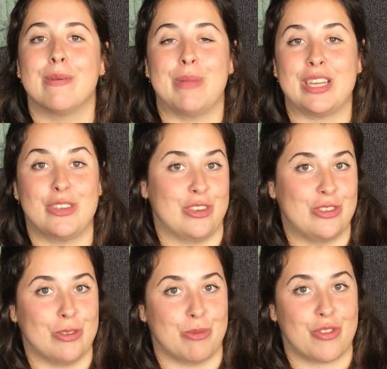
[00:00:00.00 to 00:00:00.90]
make sure to
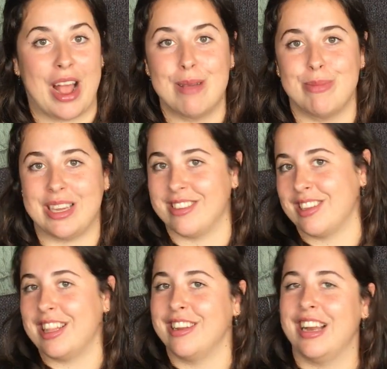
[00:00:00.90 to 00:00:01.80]
subscribe because
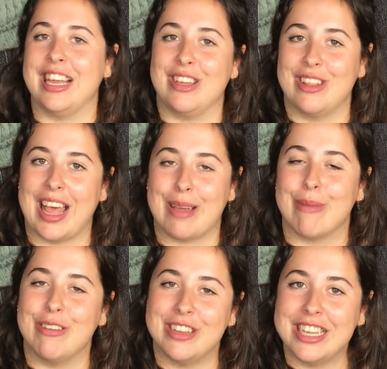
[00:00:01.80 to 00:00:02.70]
clearly you like
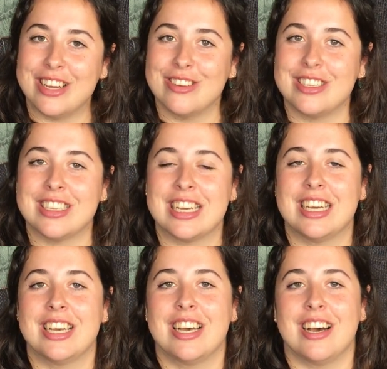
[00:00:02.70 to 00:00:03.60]
my videos.
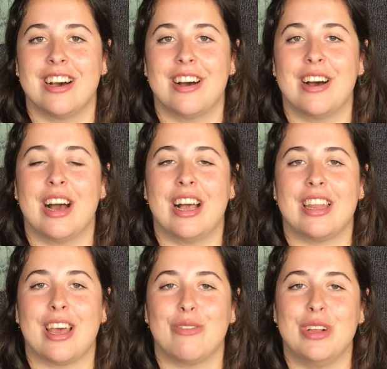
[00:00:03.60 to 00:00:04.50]

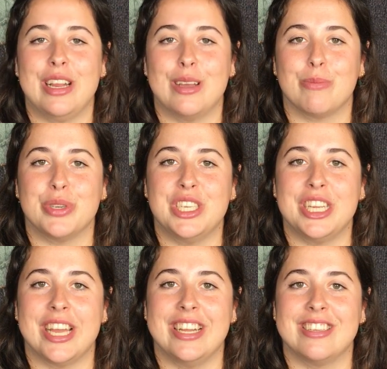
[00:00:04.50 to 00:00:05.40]
And I really
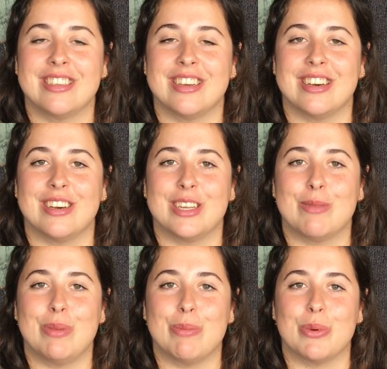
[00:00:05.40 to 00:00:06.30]
appreciate the
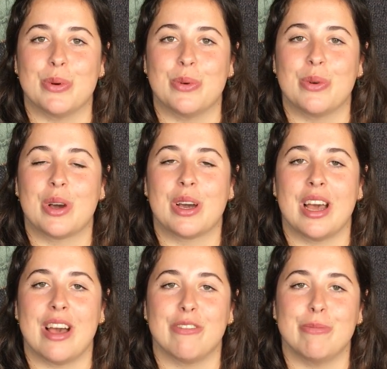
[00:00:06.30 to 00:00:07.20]
people
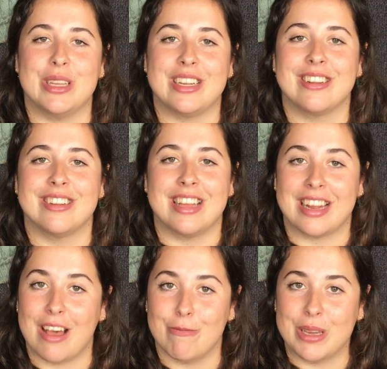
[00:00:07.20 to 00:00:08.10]
that
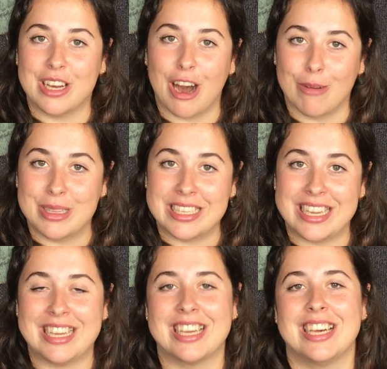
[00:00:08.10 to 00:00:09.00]
have been
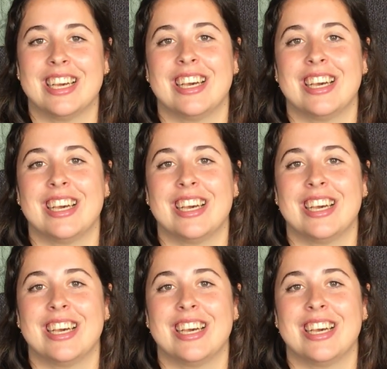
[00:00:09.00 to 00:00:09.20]
commenting.